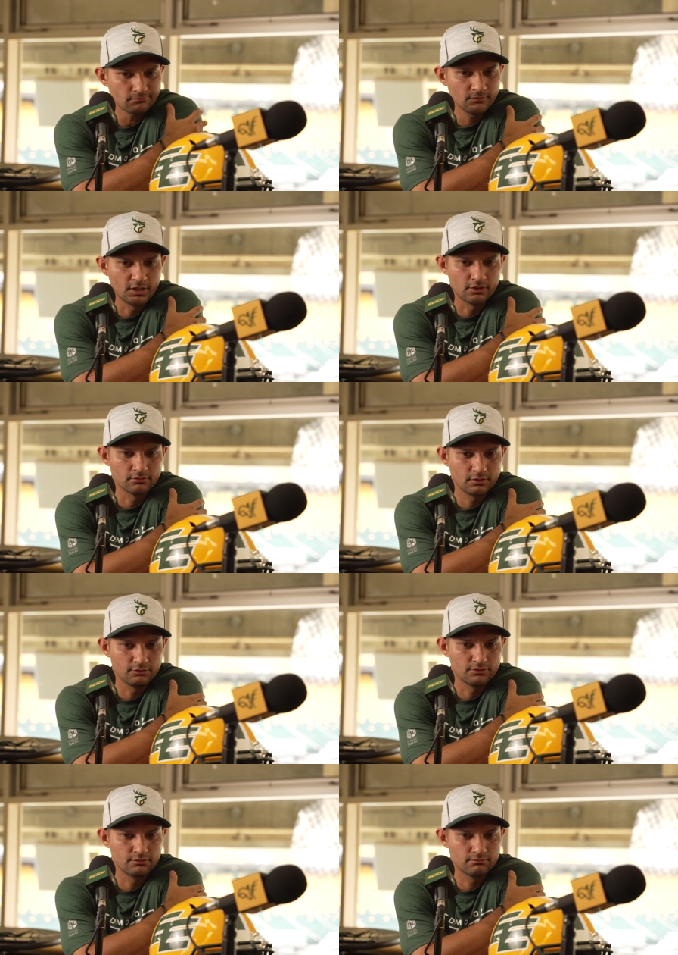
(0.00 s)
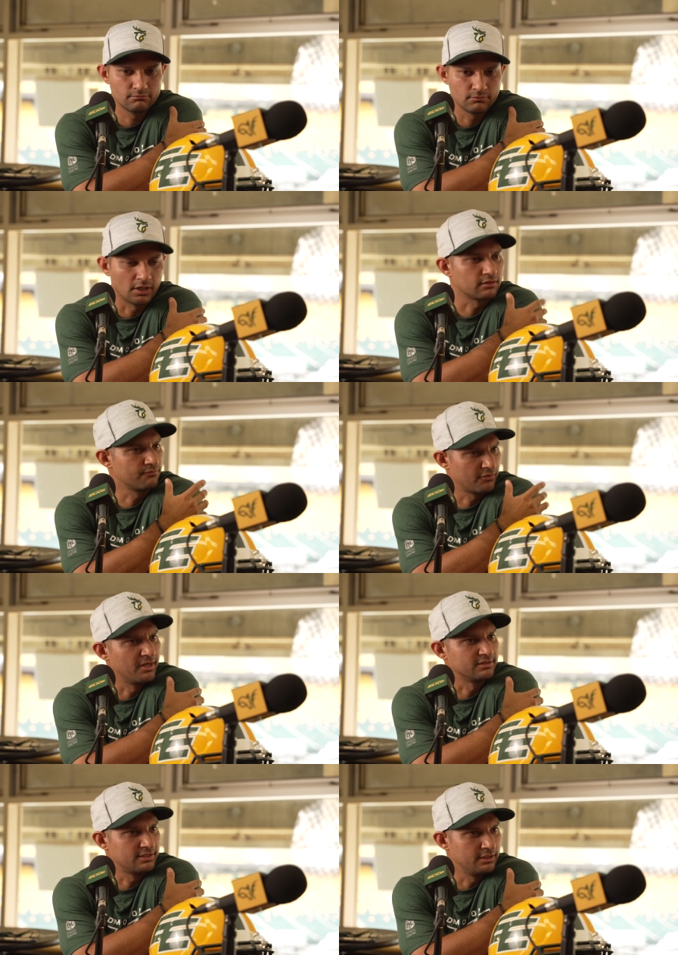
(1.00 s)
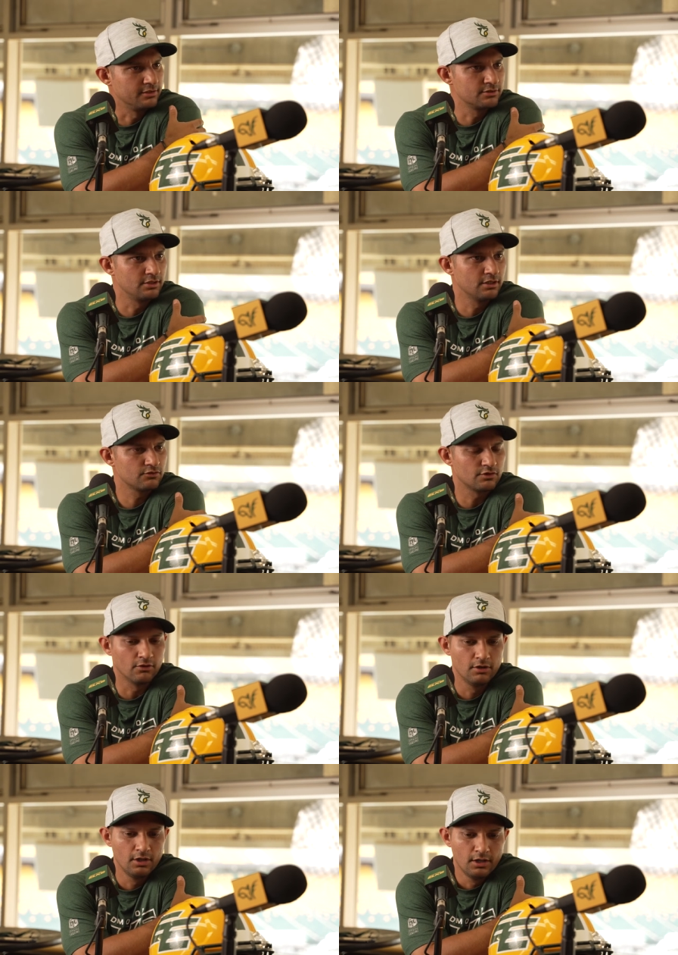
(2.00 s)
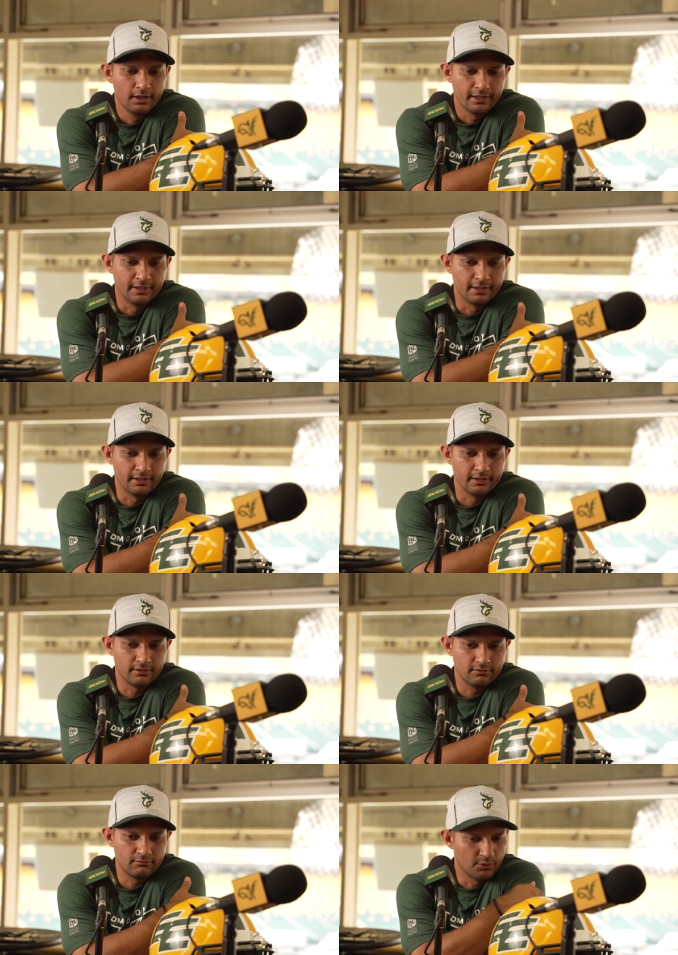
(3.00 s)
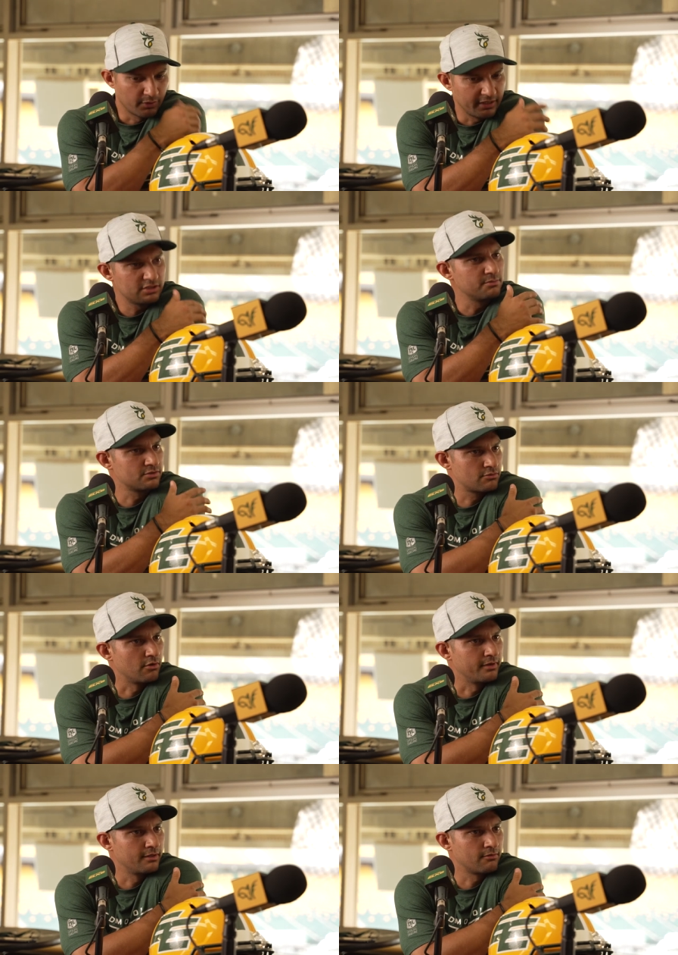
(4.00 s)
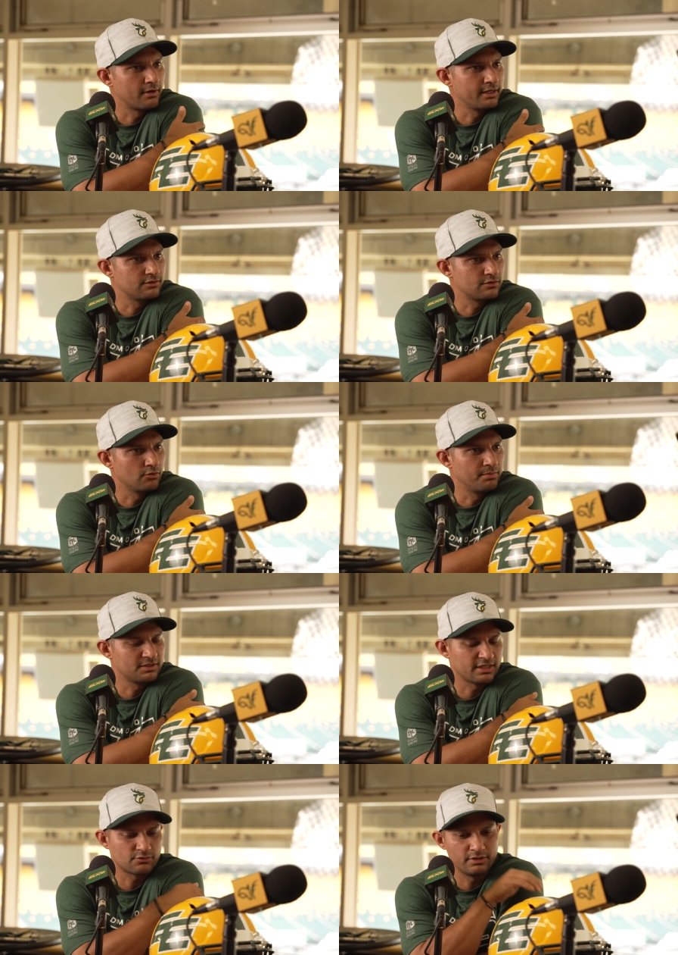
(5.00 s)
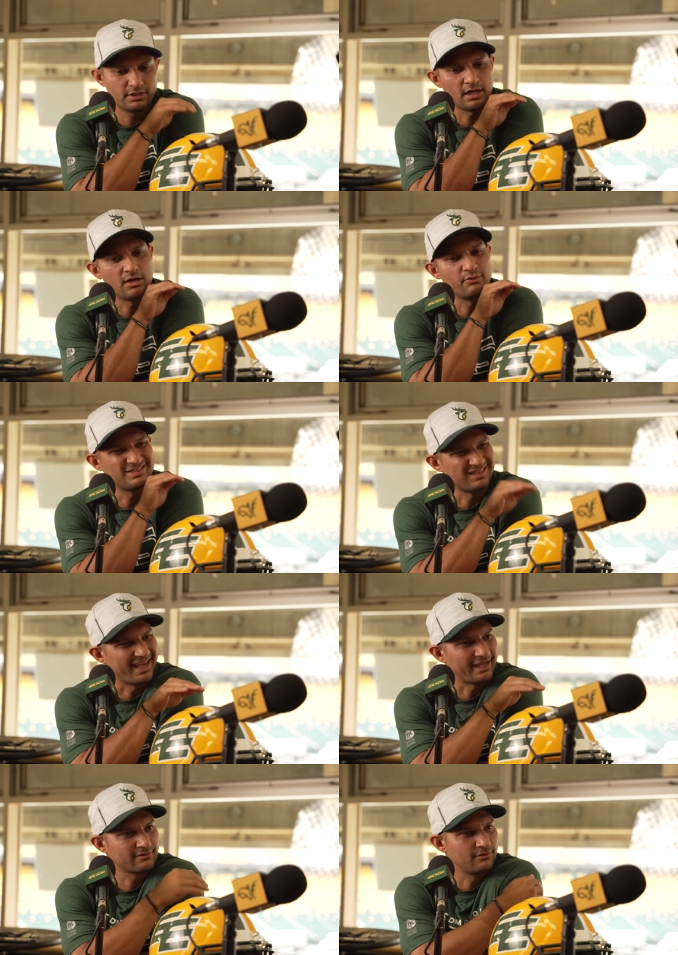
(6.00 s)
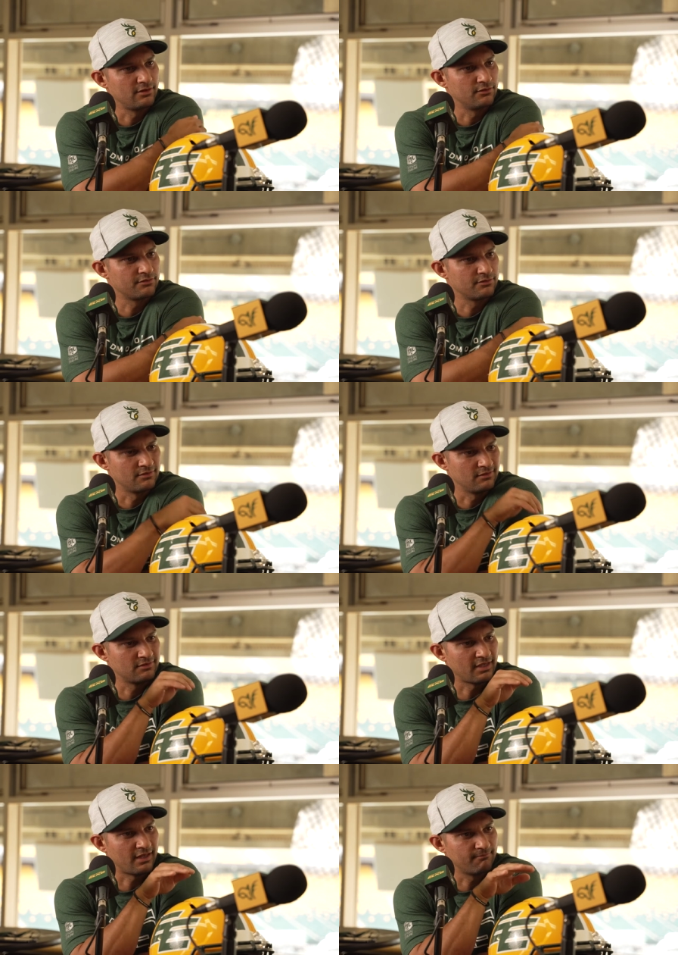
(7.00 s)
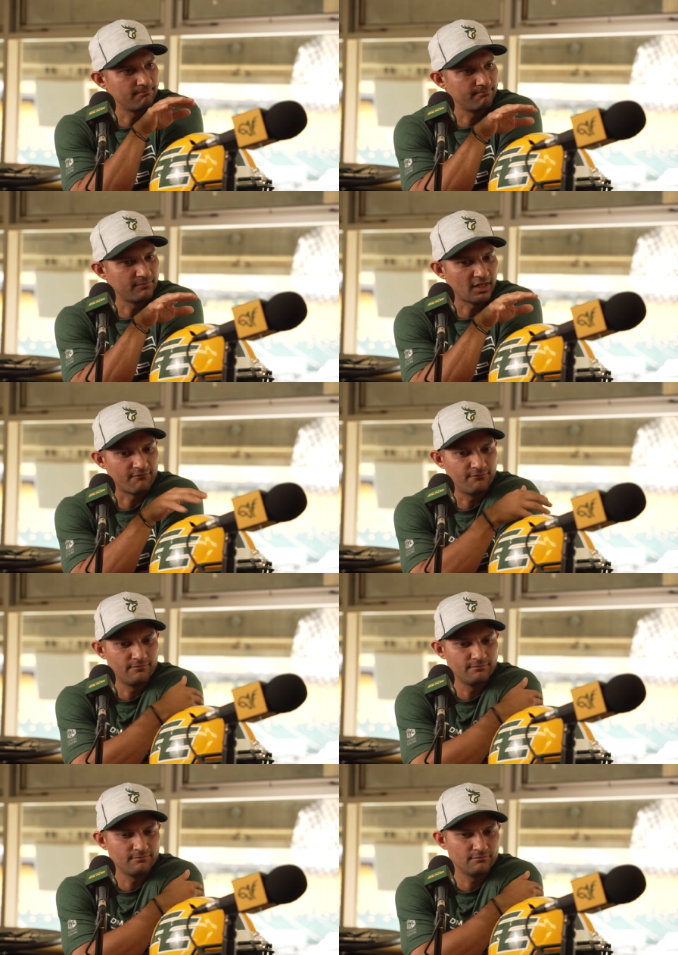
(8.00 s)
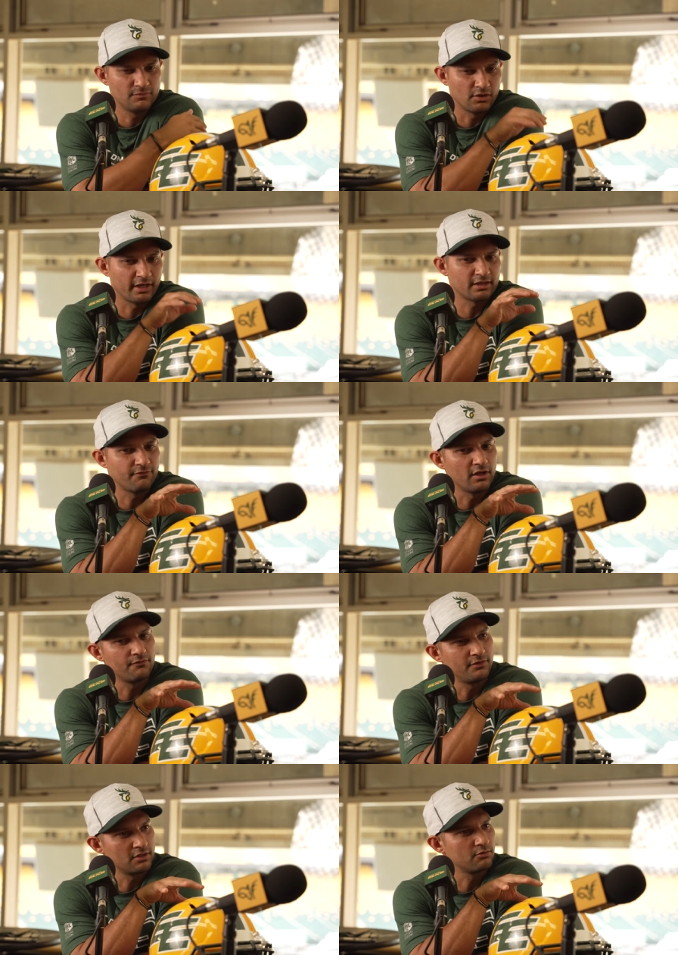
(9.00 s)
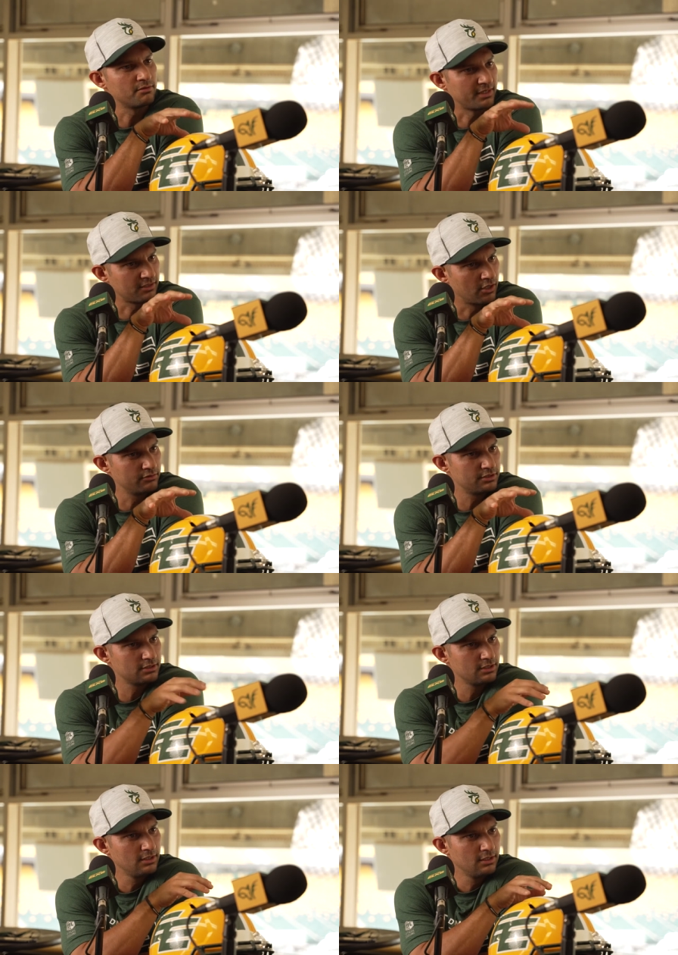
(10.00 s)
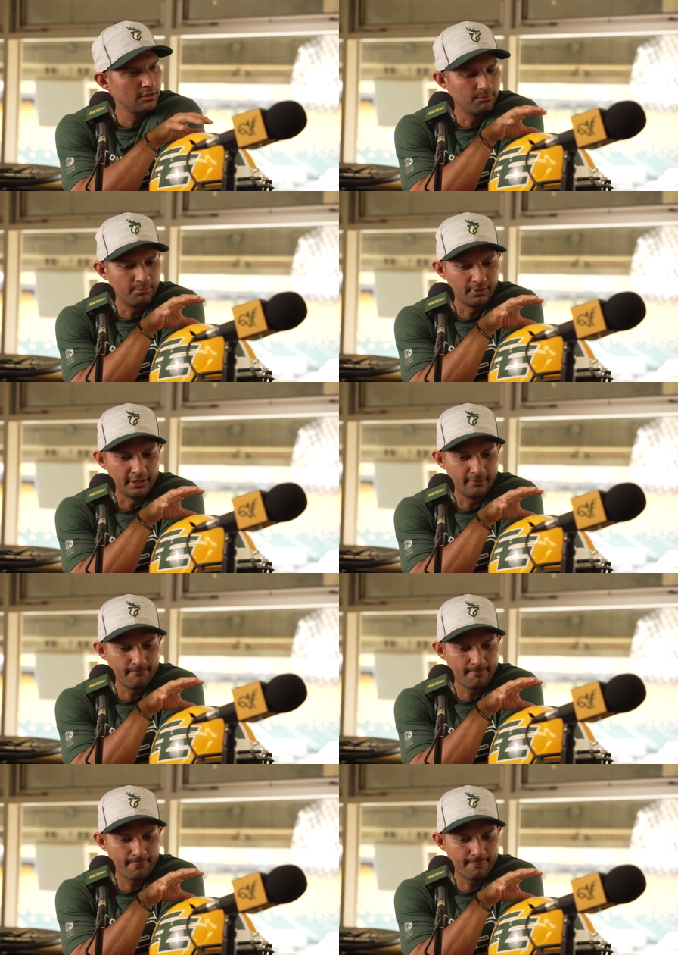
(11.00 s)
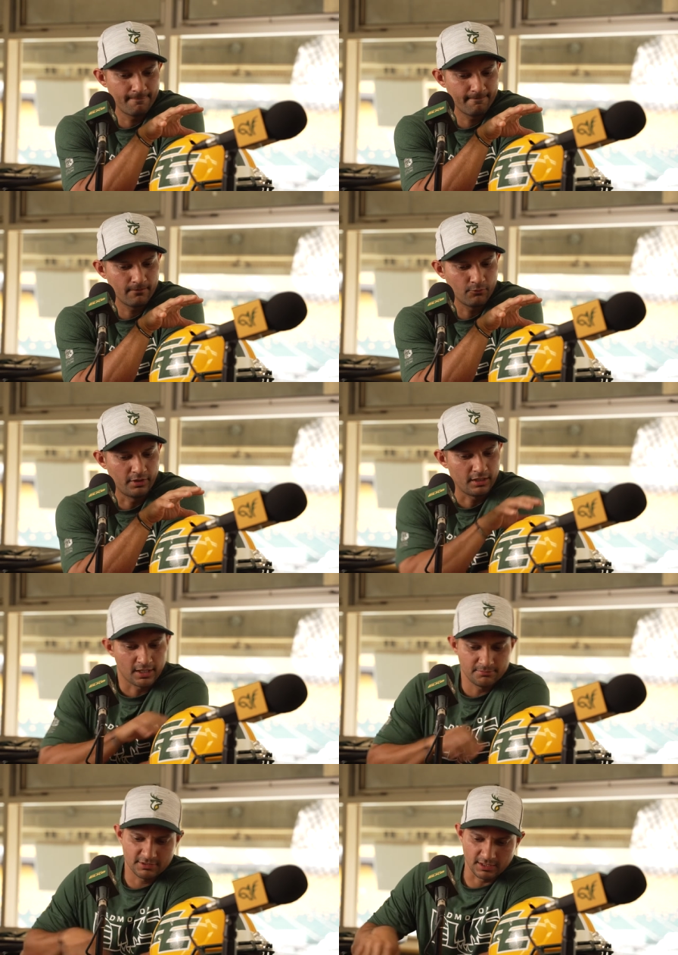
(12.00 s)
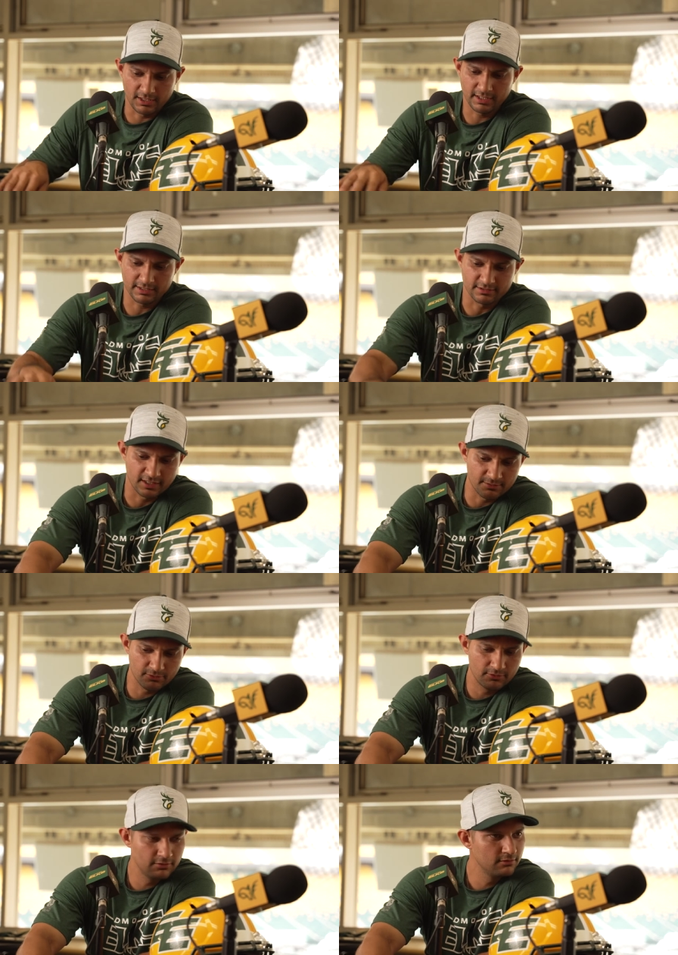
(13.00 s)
you know, he was locked in for about 10 years, you know, so the relationship is growing, right? So, because that's one thing I always lacked, you know, is that you know, I had to follow a figure with my coaches. But when it came to eating at the table,